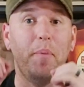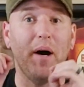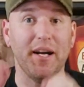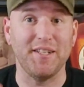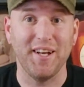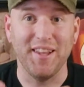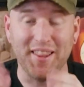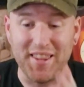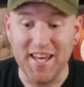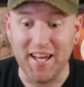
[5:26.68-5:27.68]
But
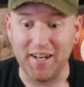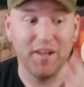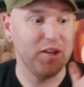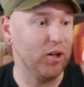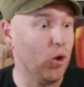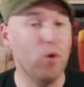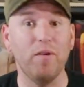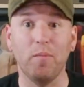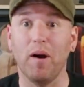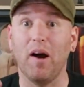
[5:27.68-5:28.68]
then the
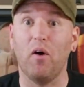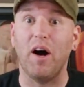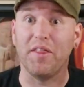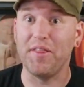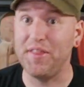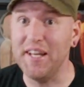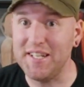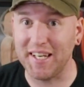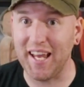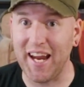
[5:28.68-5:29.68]
Löwenbräu
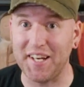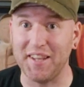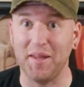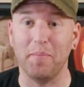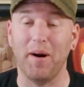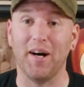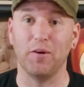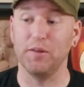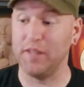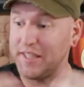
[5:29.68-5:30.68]
authenticated the
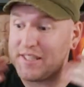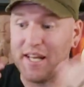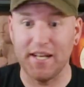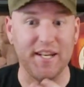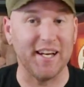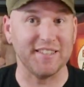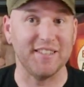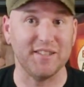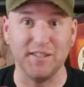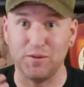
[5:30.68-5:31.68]
bottle that said, yes,
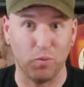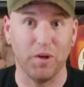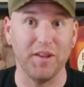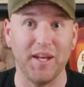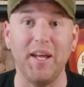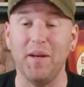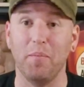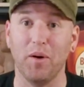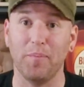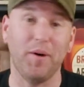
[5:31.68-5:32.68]
this is one of the
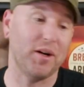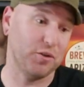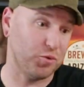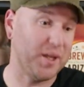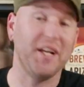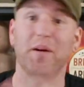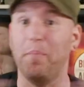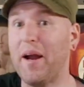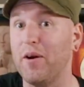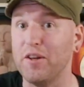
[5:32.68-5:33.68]
Hindenburg bottles. We can
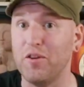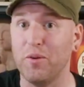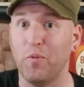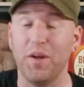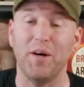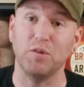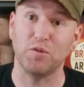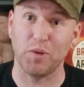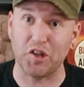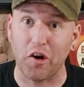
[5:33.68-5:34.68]
compare it to the one that
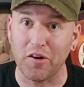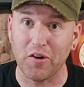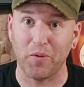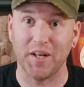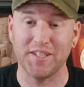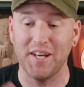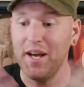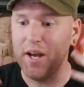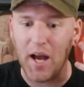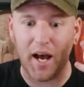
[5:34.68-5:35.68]
was returned to us.
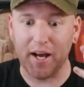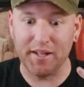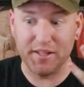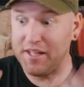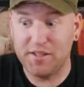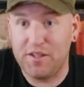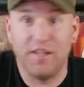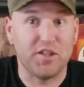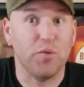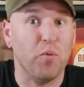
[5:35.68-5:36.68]
Uh, it's,
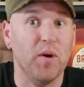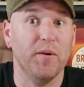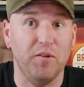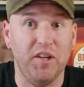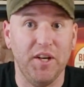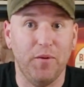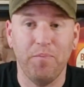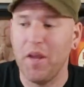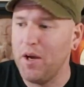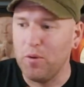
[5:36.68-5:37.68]
it's the real deal,
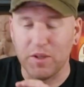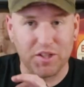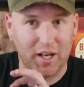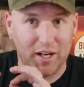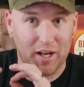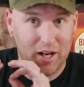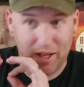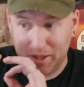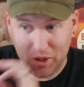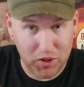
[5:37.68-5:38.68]
which got
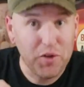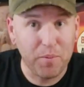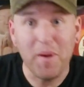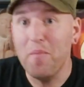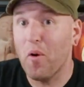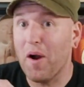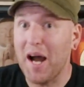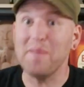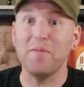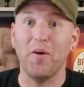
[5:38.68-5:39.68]
a little bit more
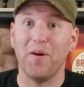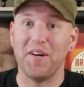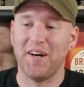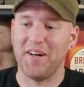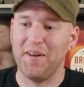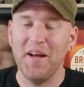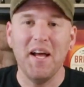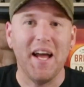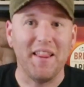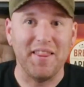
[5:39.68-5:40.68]
hype going on.
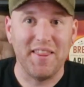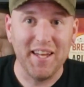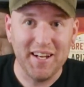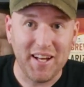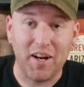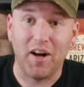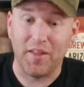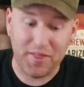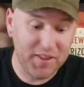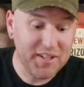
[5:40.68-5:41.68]
And then an
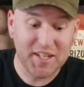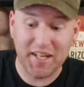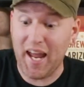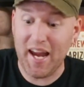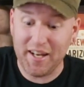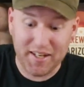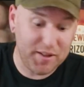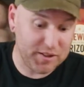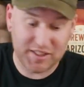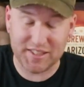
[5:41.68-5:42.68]

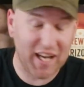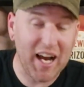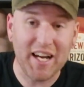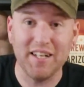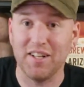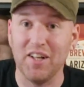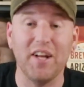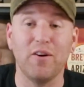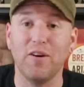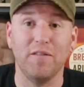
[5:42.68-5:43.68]
authenticated signed
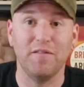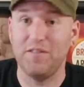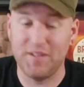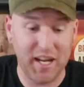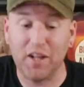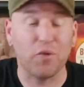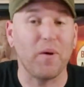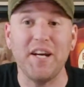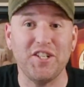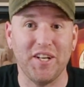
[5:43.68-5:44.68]
letter of
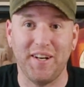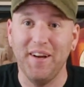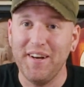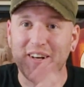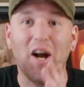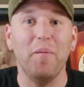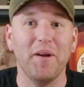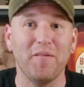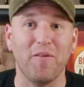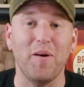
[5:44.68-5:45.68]
declaration
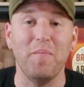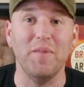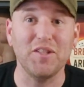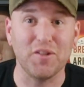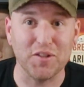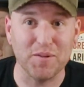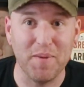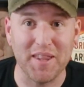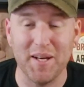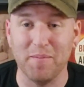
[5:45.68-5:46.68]
coming from Mister
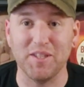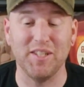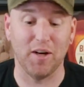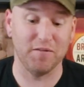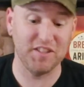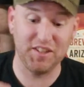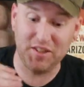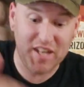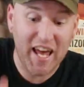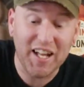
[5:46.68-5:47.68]
Smith himself,
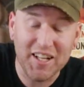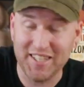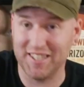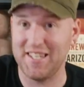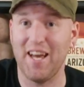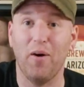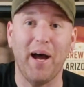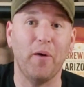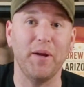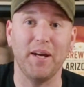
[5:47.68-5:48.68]
telling the tale
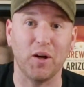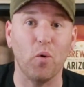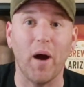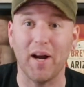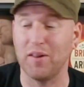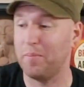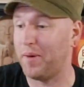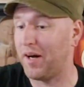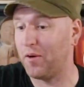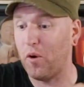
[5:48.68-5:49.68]
how he acquired the
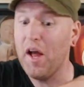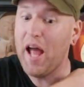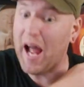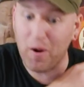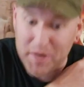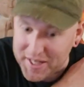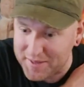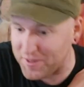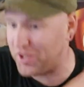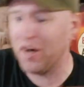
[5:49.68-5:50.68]
bottle, how he
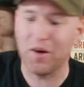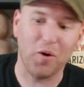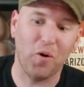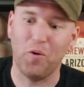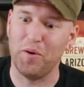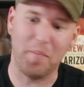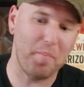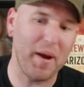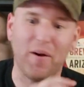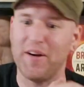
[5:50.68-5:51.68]
dug a hole
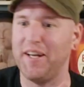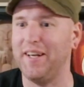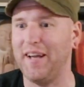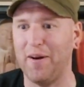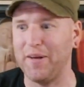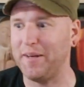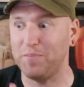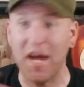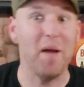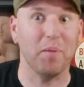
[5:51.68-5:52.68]
and buried it, how he
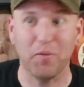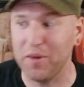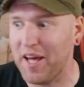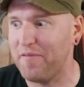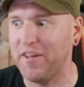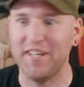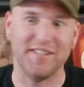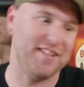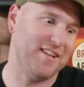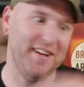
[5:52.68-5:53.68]
tampered with
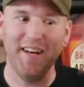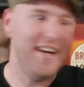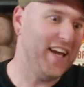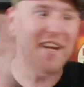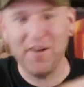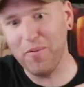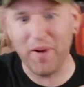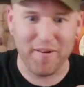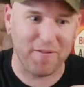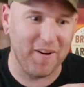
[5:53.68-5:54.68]
evidence and hid it
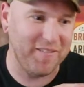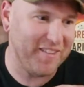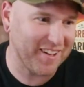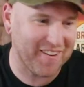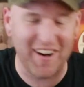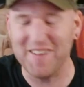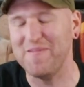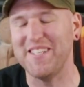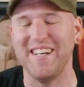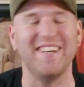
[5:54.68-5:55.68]
away from the
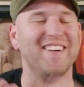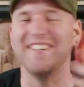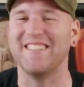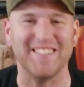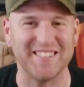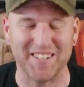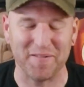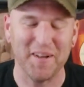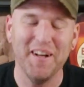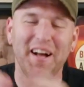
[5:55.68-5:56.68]
crime scene and all this other
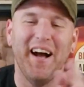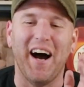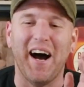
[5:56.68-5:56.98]
stuff.